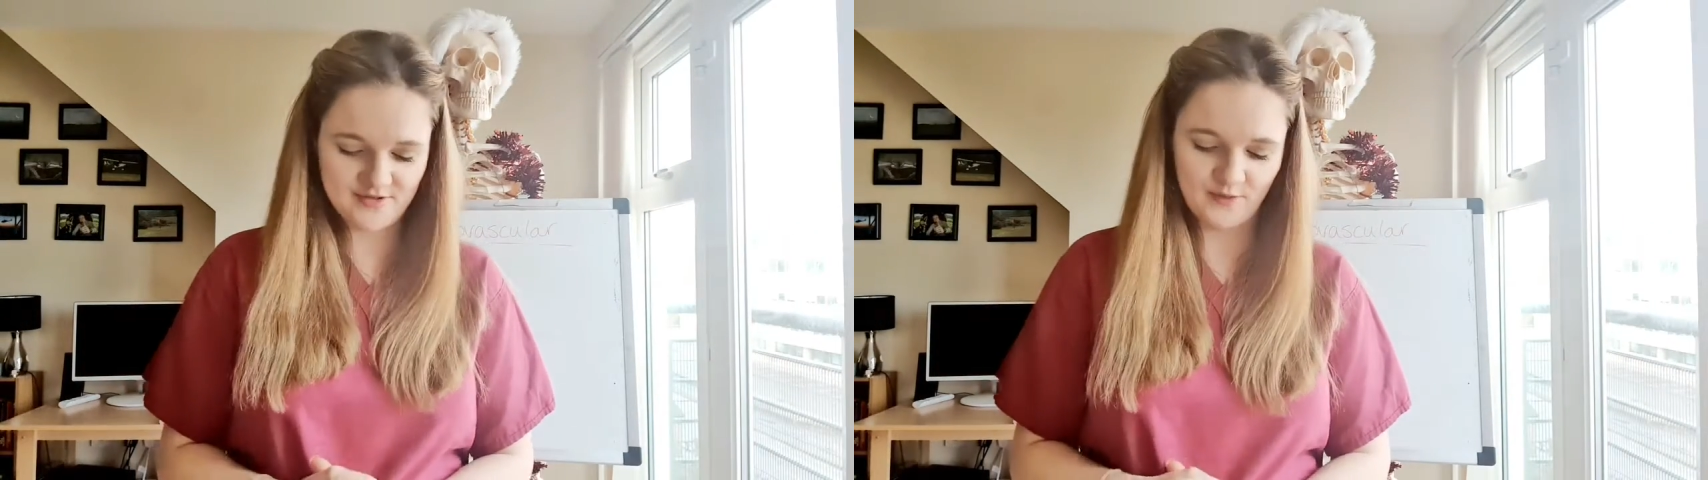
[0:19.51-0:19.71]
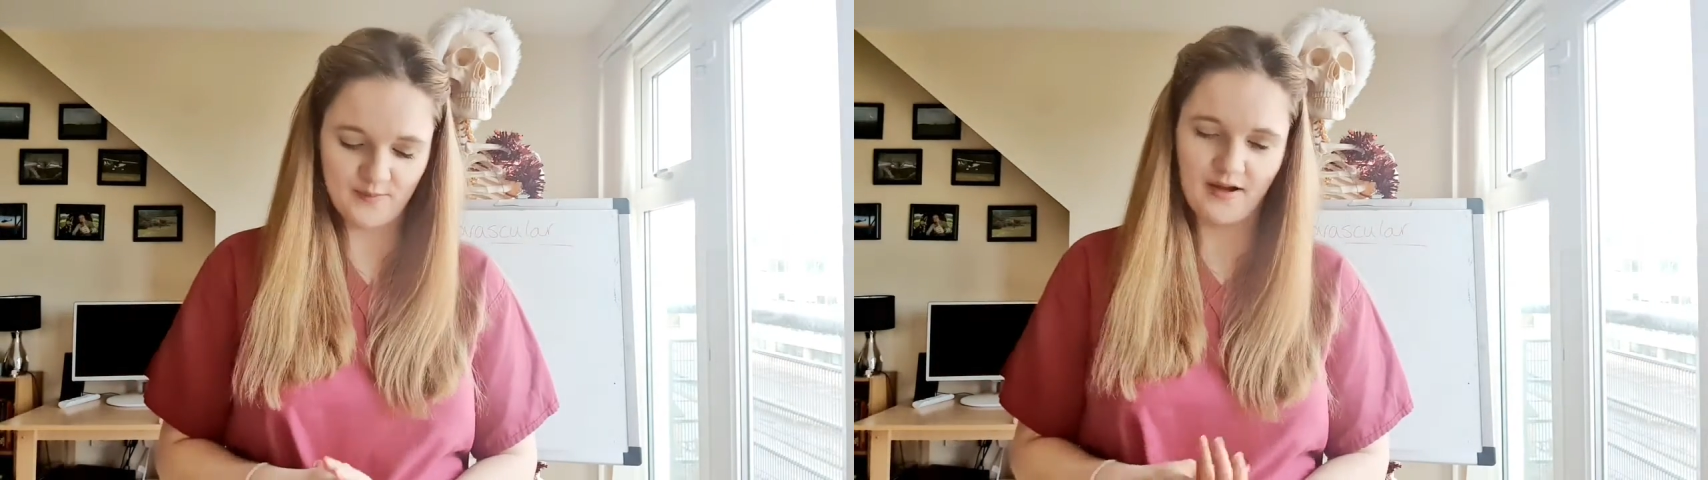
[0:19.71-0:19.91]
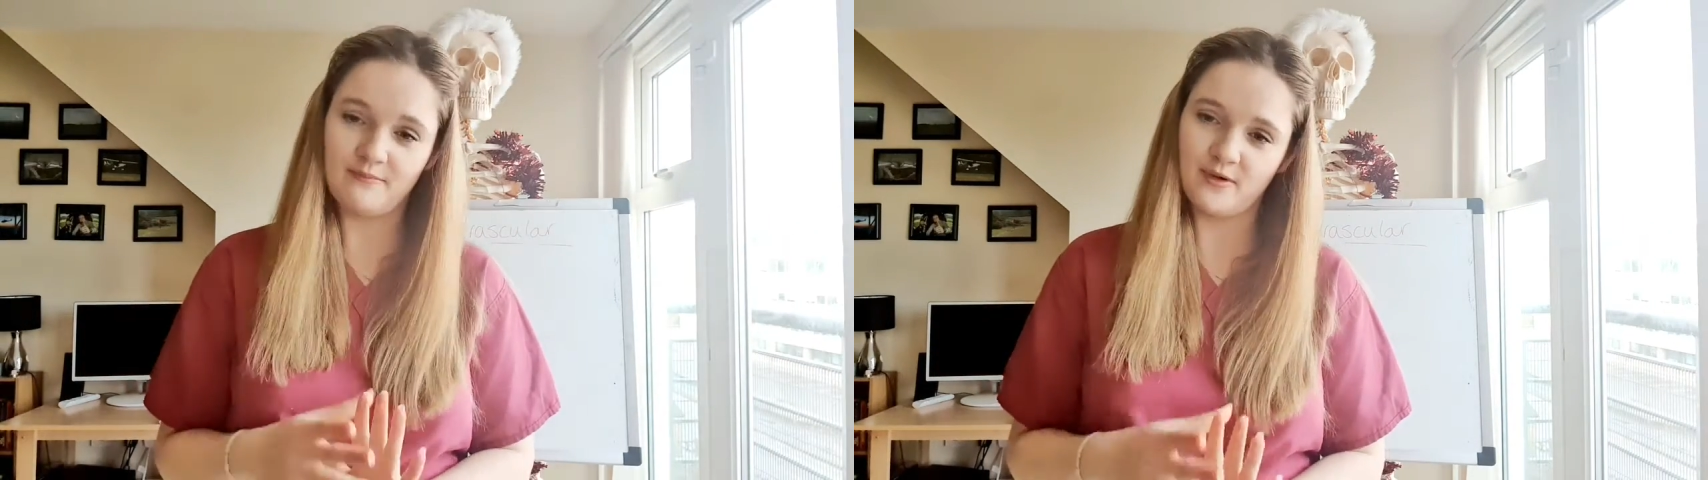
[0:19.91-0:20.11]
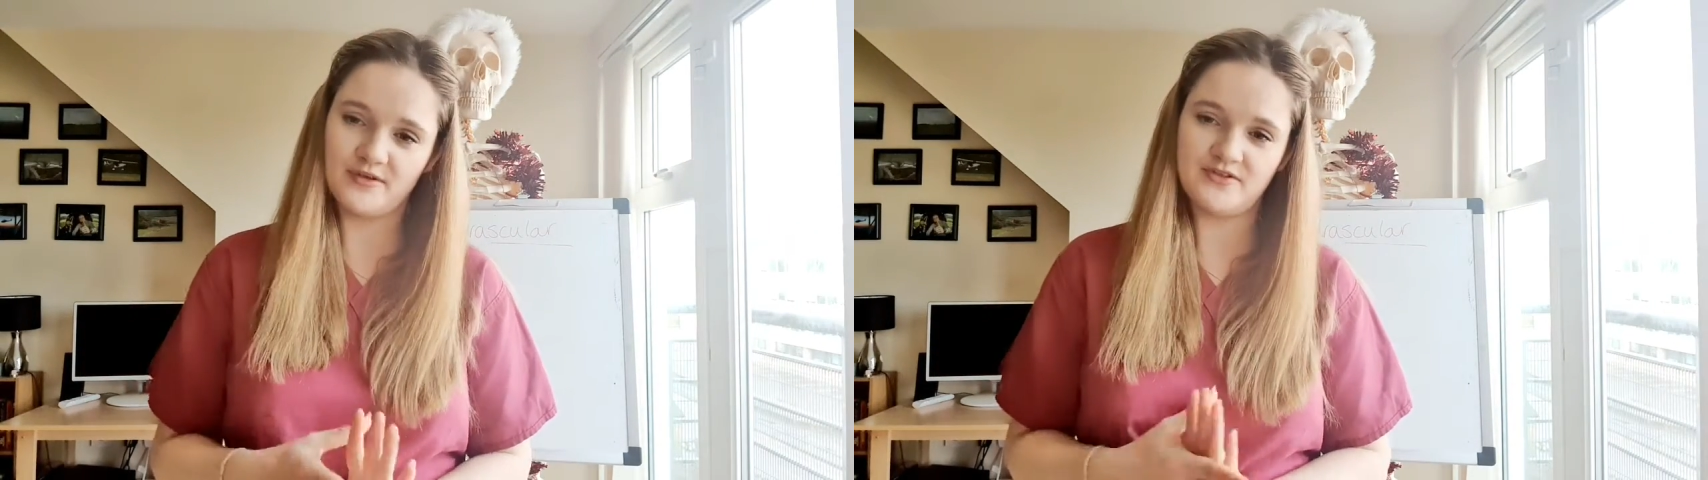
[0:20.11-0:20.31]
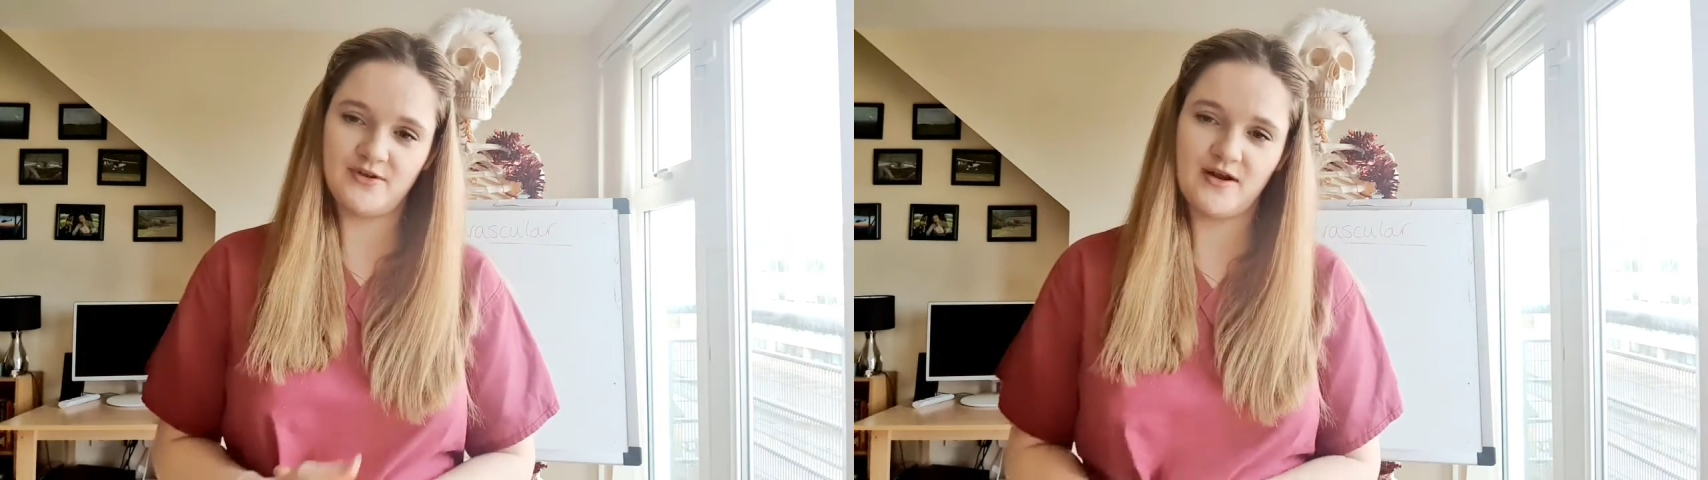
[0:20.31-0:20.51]
but I promised you
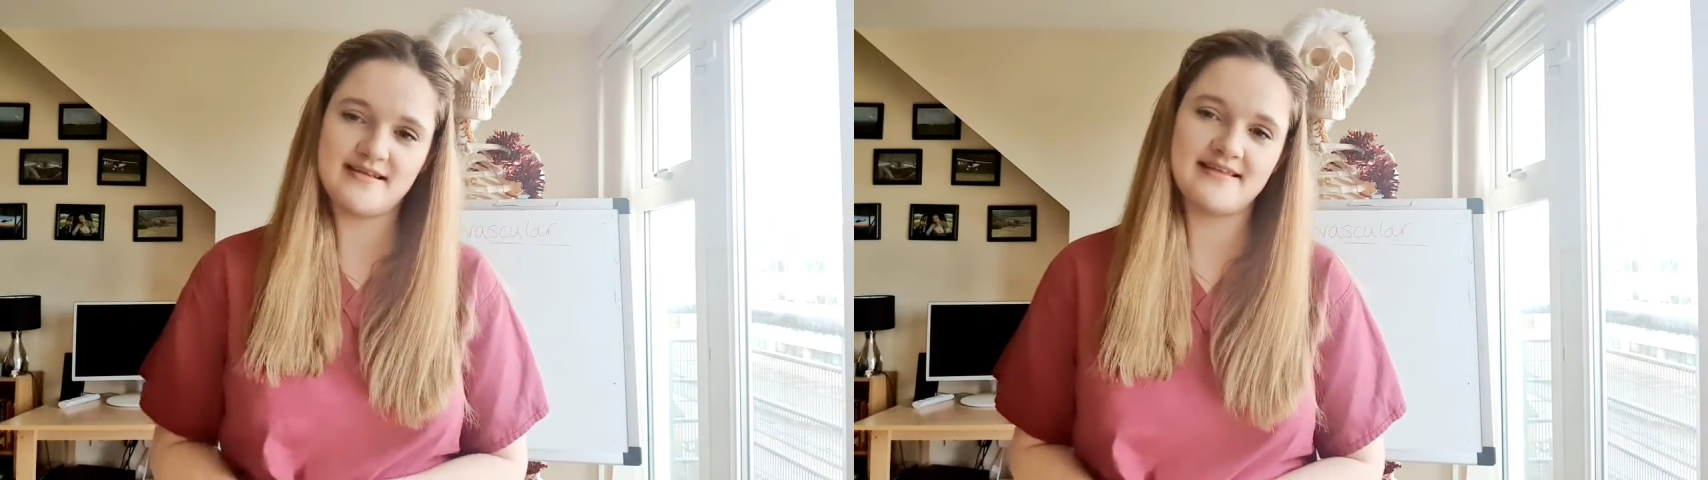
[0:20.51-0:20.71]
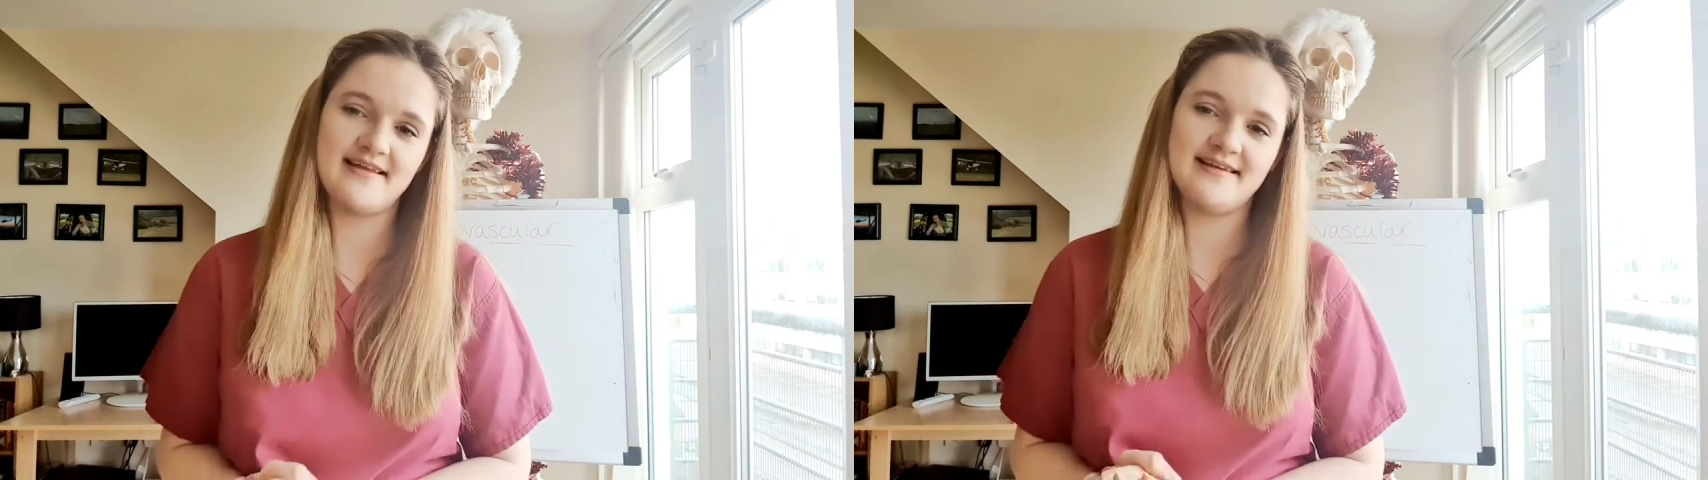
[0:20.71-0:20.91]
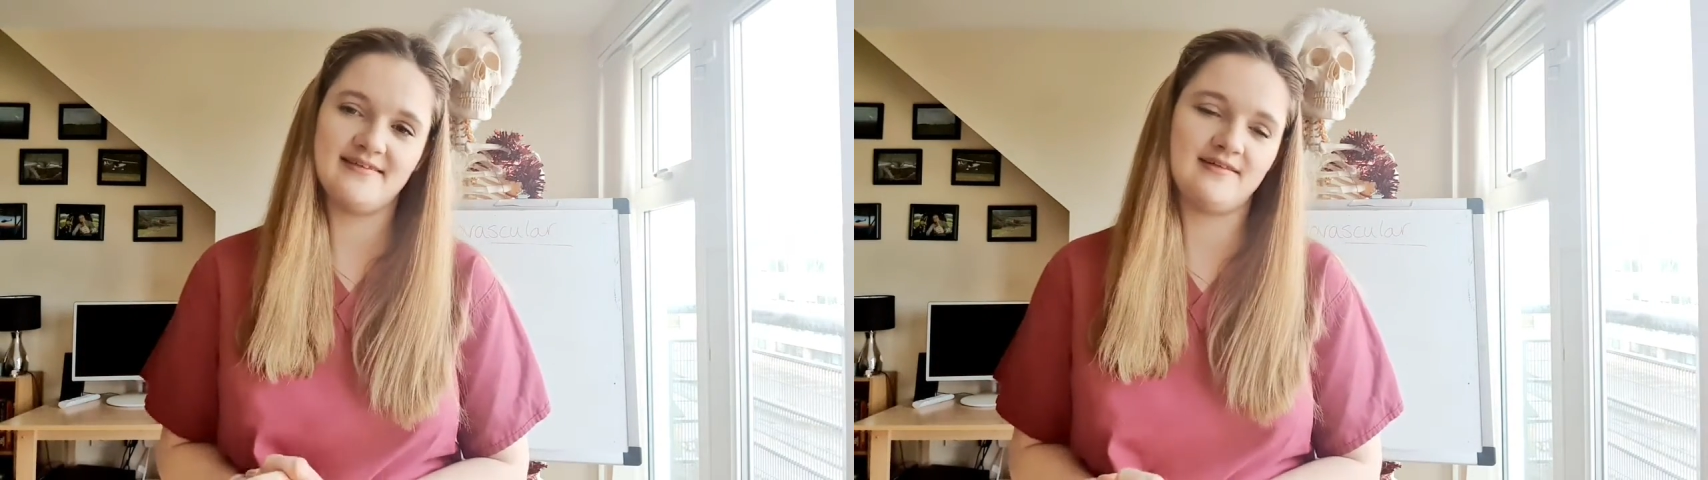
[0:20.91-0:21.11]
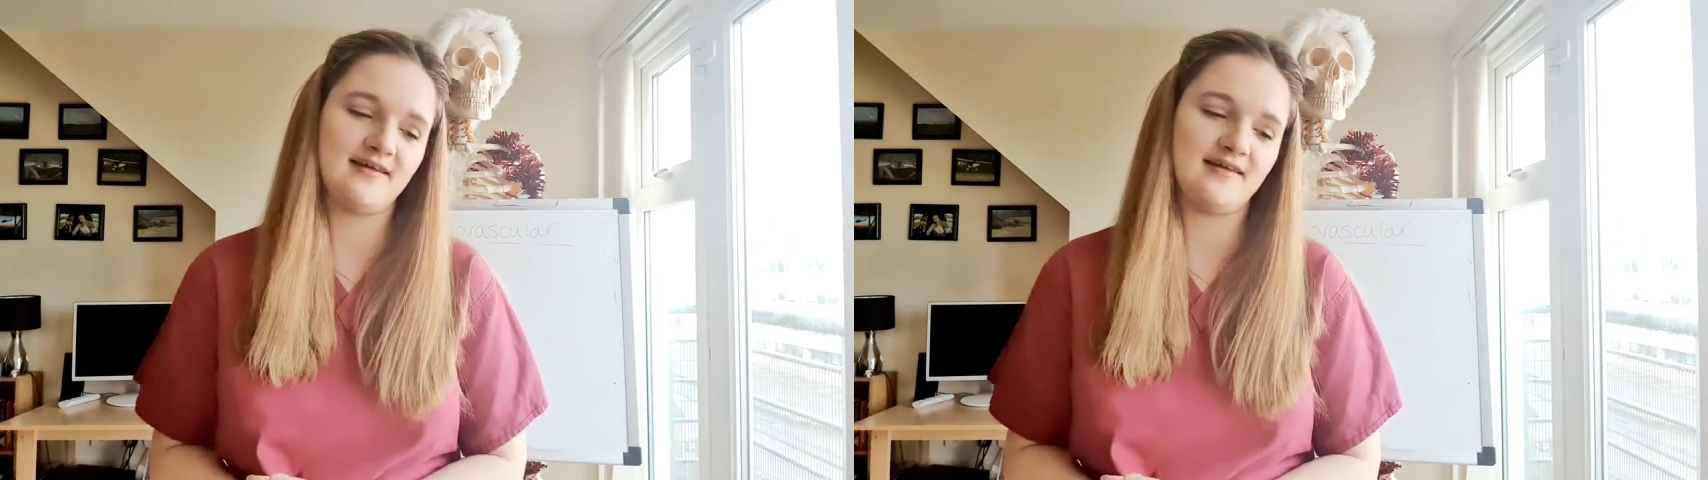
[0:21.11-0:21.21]
guys a little